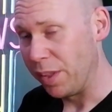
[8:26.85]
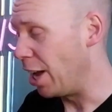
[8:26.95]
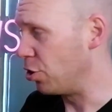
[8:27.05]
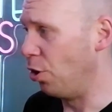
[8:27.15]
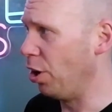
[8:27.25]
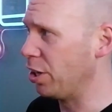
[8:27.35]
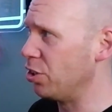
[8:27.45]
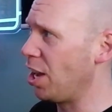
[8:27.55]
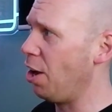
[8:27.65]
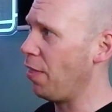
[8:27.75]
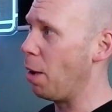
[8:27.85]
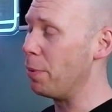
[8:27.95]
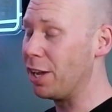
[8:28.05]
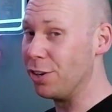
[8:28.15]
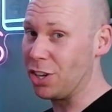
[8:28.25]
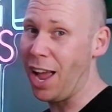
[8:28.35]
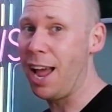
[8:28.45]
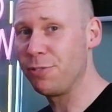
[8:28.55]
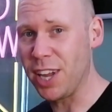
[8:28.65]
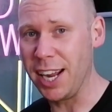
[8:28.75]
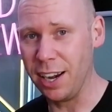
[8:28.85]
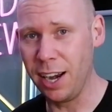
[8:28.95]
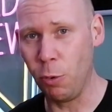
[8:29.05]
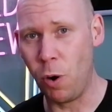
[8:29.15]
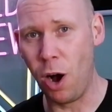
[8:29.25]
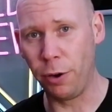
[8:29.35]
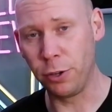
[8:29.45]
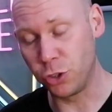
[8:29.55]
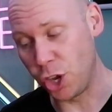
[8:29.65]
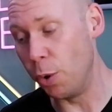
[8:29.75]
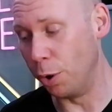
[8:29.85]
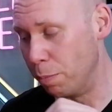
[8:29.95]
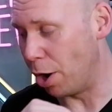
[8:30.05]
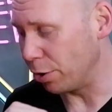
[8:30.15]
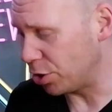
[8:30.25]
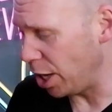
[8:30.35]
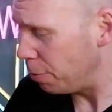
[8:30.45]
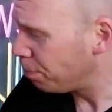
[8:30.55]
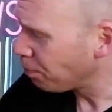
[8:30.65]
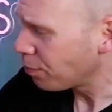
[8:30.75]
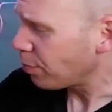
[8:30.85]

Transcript: That's all I can say on that because I have taken a little while to unbox it.